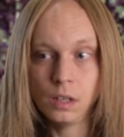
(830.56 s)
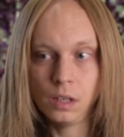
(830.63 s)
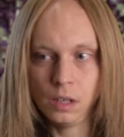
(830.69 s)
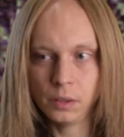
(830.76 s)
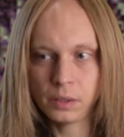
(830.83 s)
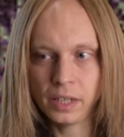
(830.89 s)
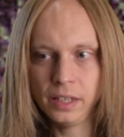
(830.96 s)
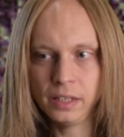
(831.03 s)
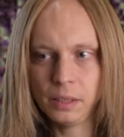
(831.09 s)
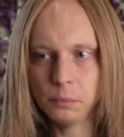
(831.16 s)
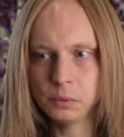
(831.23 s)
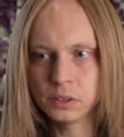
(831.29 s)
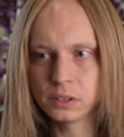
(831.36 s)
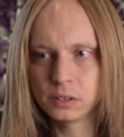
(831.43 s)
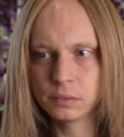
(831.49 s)
Okay,
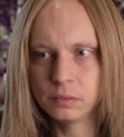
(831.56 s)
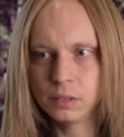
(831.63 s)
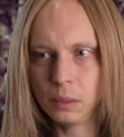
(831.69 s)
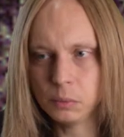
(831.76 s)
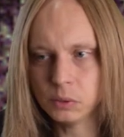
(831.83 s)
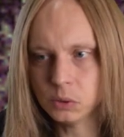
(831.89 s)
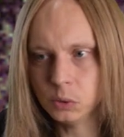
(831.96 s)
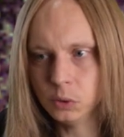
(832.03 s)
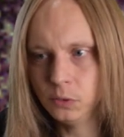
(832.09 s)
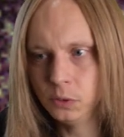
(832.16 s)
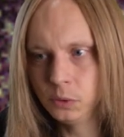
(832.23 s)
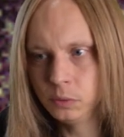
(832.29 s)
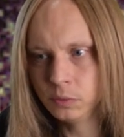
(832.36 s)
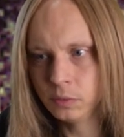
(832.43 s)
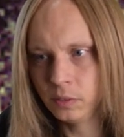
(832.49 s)
that was
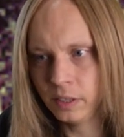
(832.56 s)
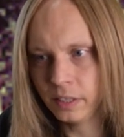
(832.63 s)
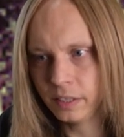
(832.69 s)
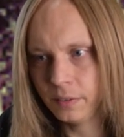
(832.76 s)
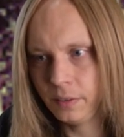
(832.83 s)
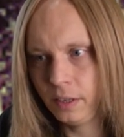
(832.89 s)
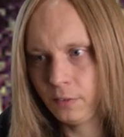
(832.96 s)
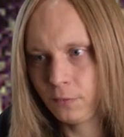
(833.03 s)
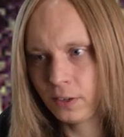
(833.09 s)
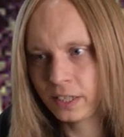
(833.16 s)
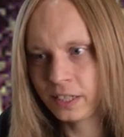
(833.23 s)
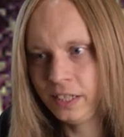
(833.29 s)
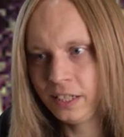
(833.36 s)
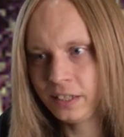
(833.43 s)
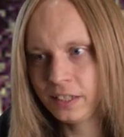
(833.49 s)
awful. Right, if I
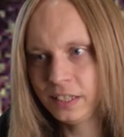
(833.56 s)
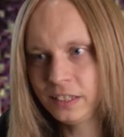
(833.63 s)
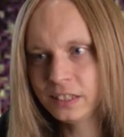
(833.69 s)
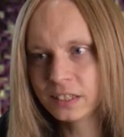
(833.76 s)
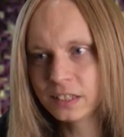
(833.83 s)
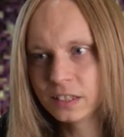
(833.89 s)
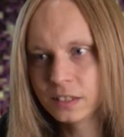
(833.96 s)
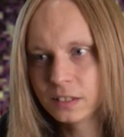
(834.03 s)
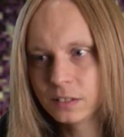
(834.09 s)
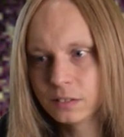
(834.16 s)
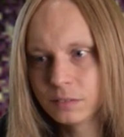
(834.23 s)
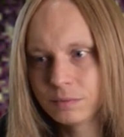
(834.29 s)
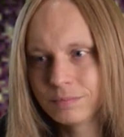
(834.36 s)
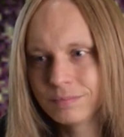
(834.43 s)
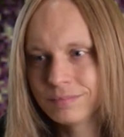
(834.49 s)
can hit this,
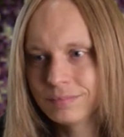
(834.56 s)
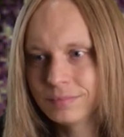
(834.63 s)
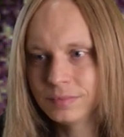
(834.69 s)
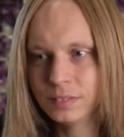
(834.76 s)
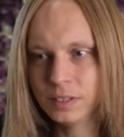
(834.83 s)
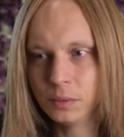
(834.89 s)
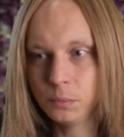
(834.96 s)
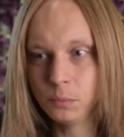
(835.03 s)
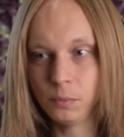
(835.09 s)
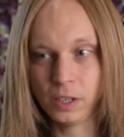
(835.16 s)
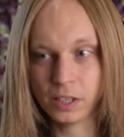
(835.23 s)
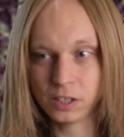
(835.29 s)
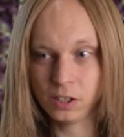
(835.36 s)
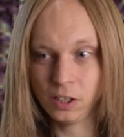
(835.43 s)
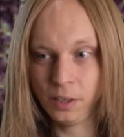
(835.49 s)
I
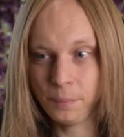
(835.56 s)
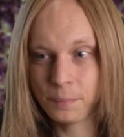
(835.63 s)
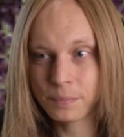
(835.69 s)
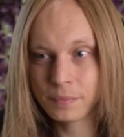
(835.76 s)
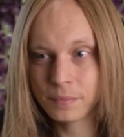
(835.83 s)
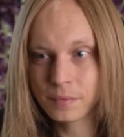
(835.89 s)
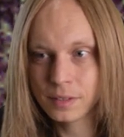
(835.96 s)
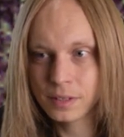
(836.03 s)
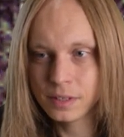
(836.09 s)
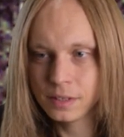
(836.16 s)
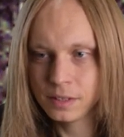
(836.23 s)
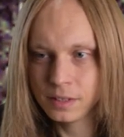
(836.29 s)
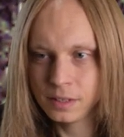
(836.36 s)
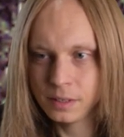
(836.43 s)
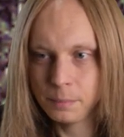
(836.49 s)
can't.
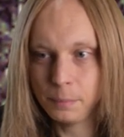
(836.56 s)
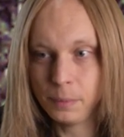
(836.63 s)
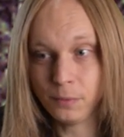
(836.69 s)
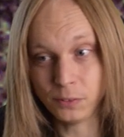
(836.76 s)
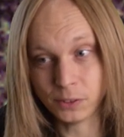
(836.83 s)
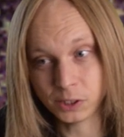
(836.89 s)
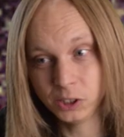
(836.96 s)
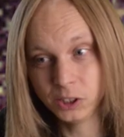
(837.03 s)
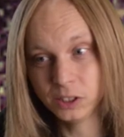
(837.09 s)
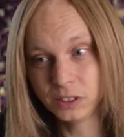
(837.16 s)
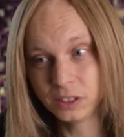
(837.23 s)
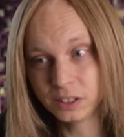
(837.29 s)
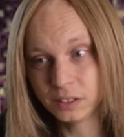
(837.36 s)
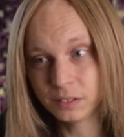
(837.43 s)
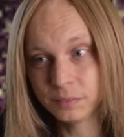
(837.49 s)
But if I could,
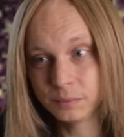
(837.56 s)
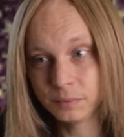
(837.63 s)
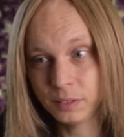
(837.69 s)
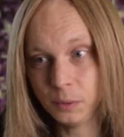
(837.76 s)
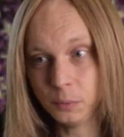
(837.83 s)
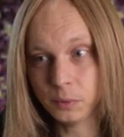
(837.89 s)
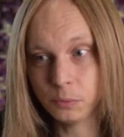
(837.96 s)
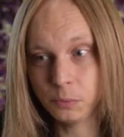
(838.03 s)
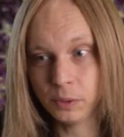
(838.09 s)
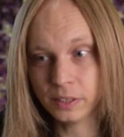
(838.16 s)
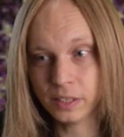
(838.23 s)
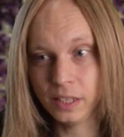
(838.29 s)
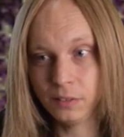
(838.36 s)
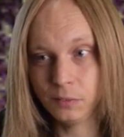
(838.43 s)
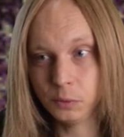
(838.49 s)
I would have won
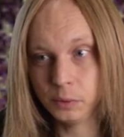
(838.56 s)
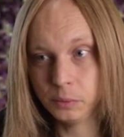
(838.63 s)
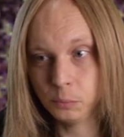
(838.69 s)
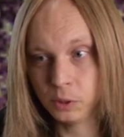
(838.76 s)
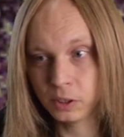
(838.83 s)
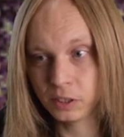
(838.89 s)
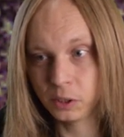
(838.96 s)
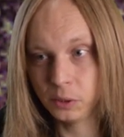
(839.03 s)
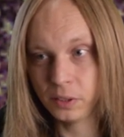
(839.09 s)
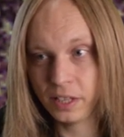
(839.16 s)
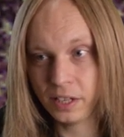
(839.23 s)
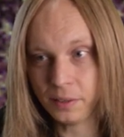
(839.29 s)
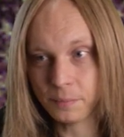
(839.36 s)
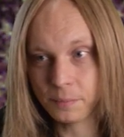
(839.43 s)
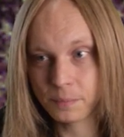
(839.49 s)
the level in one go
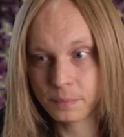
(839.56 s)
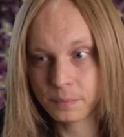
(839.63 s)
there.